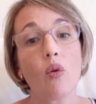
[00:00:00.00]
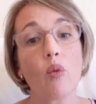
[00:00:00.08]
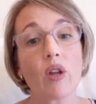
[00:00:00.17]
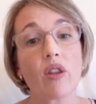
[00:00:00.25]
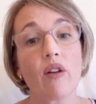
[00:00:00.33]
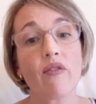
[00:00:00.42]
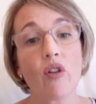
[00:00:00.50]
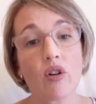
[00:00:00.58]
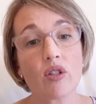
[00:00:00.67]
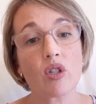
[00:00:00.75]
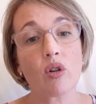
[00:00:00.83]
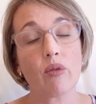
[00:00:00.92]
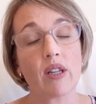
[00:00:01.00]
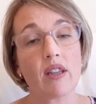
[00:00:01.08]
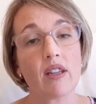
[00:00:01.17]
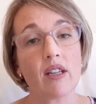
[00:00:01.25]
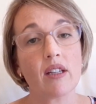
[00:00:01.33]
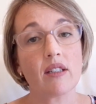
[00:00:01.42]
with 1
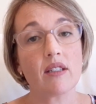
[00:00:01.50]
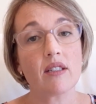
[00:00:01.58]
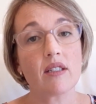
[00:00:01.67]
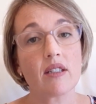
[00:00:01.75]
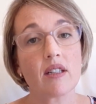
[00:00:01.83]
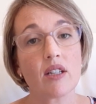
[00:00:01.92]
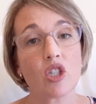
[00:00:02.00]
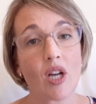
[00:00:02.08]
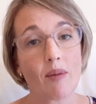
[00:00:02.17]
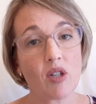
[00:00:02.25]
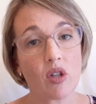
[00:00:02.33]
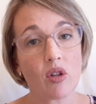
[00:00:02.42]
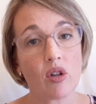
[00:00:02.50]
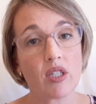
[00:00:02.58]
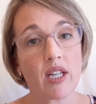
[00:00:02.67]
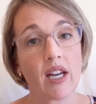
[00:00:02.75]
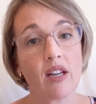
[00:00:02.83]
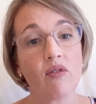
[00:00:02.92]
Corinthians chapter
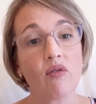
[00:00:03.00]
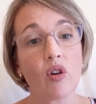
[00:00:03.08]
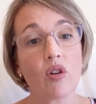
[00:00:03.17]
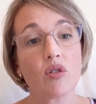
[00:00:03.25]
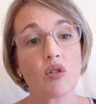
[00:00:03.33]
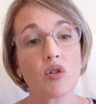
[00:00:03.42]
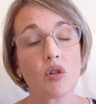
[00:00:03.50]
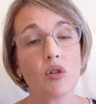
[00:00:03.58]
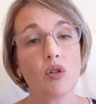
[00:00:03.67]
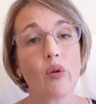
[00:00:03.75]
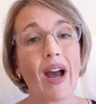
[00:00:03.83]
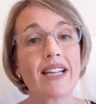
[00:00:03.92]
13, verse 2,